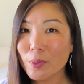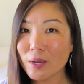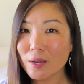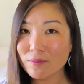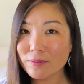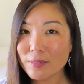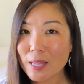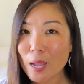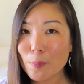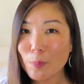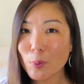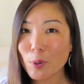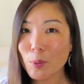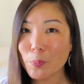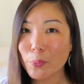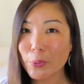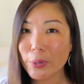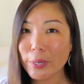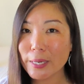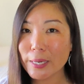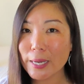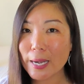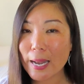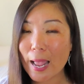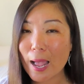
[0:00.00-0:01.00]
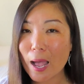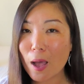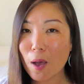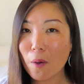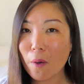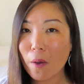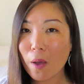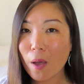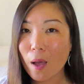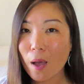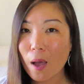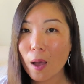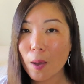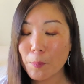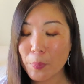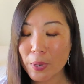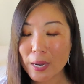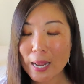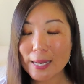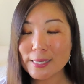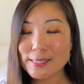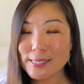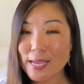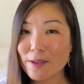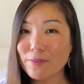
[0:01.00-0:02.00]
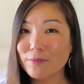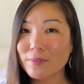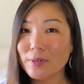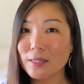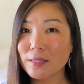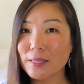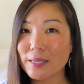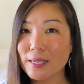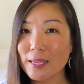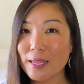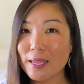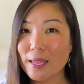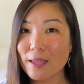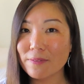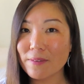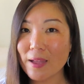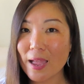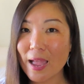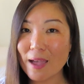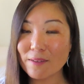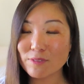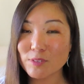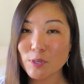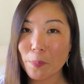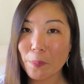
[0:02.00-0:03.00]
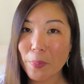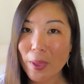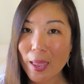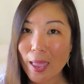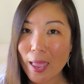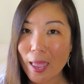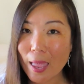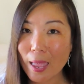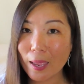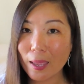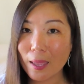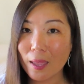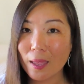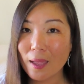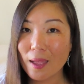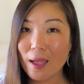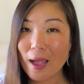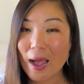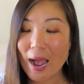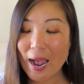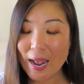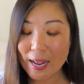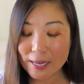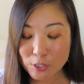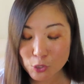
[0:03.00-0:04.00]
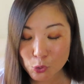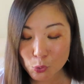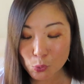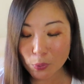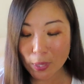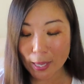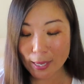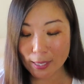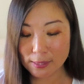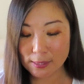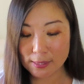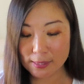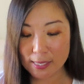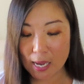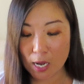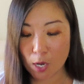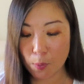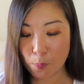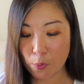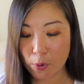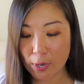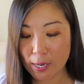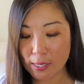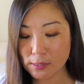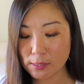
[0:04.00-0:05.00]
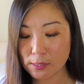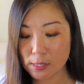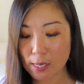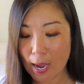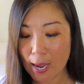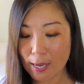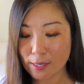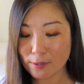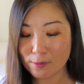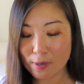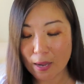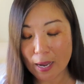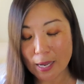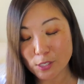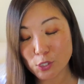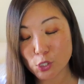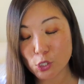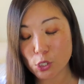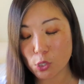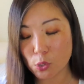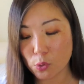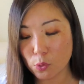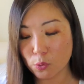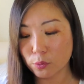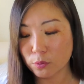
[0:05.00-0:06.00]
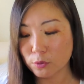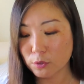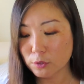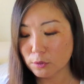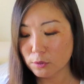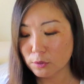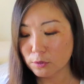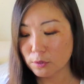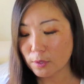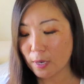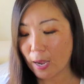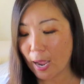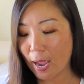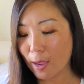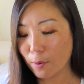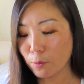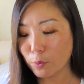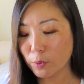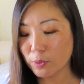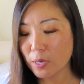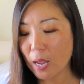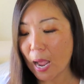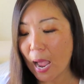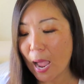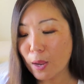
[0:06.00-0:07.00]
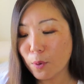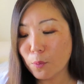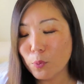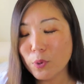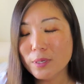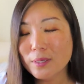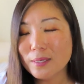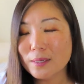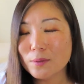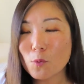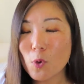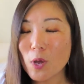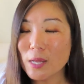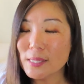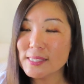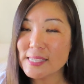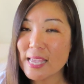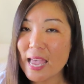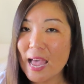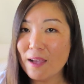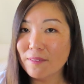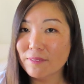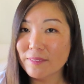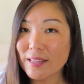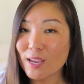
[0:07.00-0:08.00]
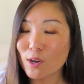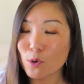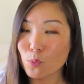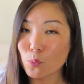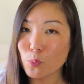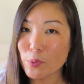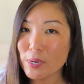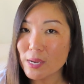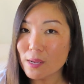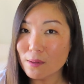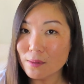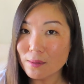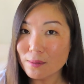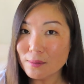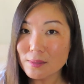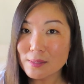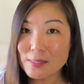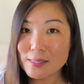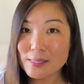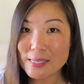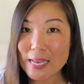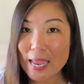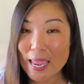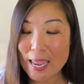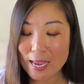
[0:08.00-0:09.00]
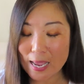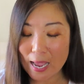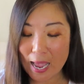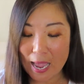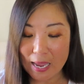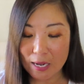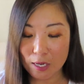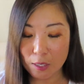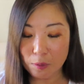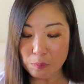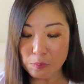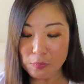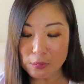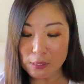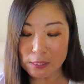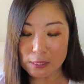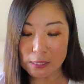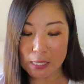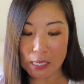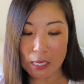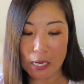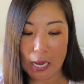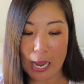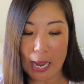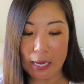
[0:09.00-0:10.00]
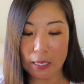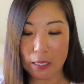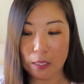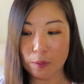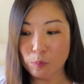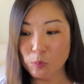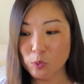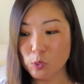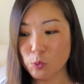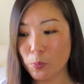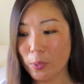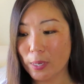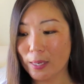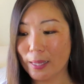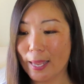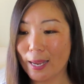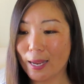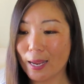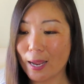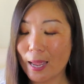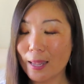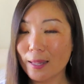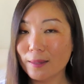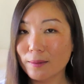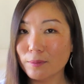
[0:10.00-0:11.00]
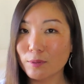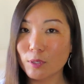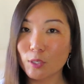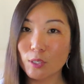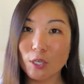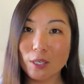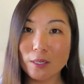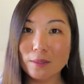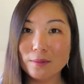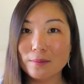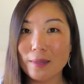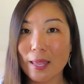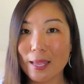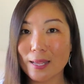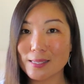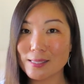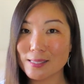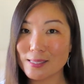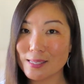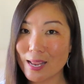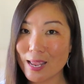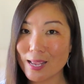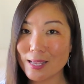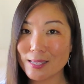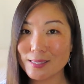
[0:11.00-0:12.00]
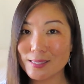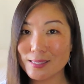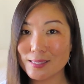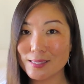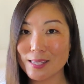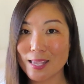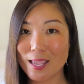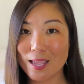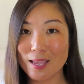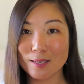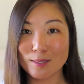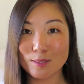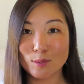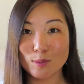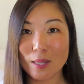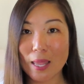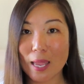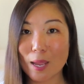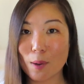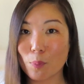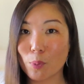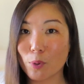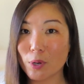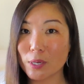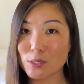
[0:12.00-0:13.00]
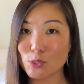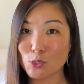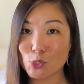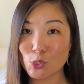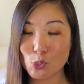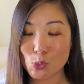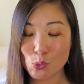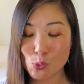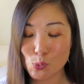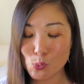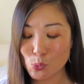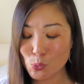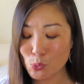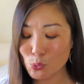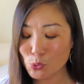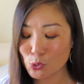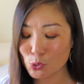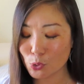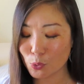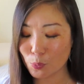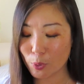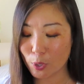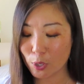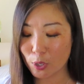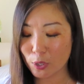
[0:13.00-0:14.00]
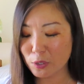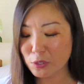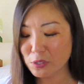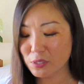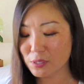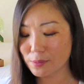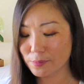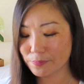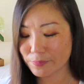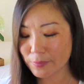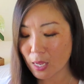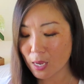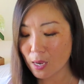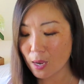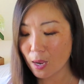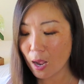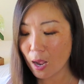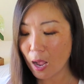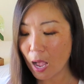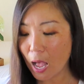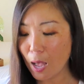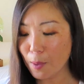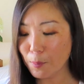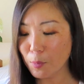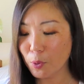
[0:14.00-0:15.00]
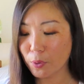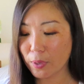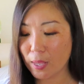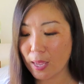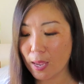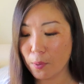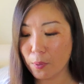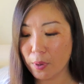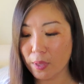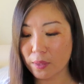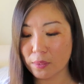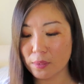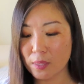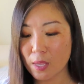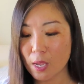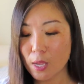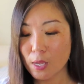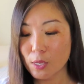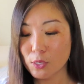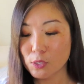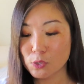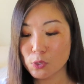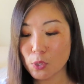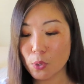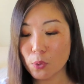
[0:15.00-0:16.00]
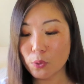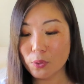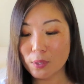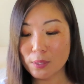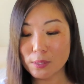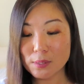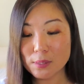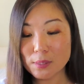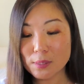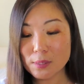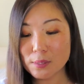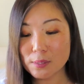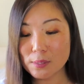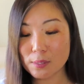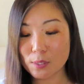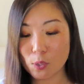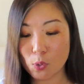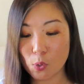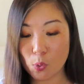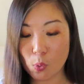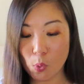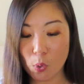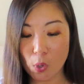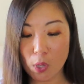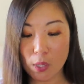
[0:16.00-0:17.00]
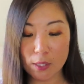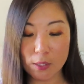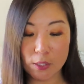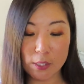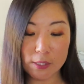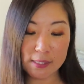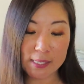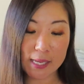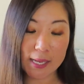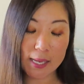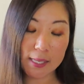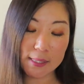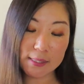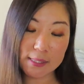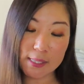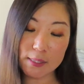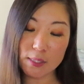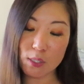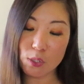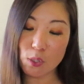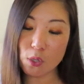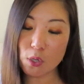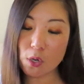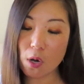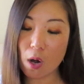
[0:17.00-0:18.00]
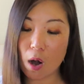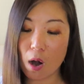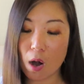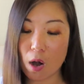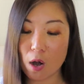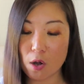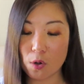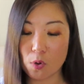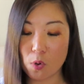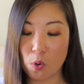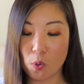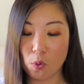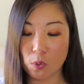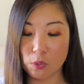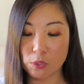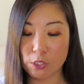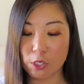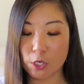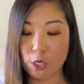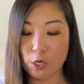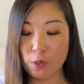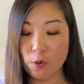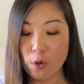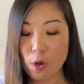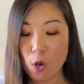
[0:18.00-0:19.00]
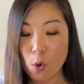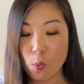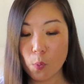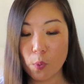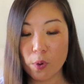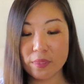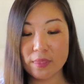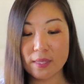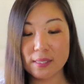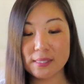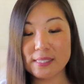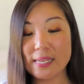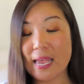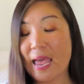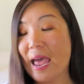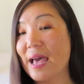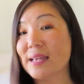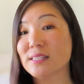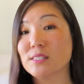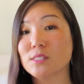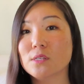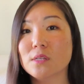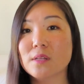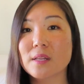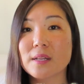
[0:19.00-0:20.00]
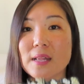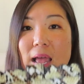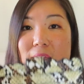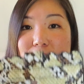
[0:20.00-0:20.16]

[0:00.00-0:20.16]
bit of leopard print now, but I definitely, if I have to pick, I do like snake print. I, I do. I would I wouldn't want to have like real snake items, skin items, but like a good like snake skin like print shoes or purse. I'm okay with. So this is cool. It looks like it's a little card holder with a tassel. It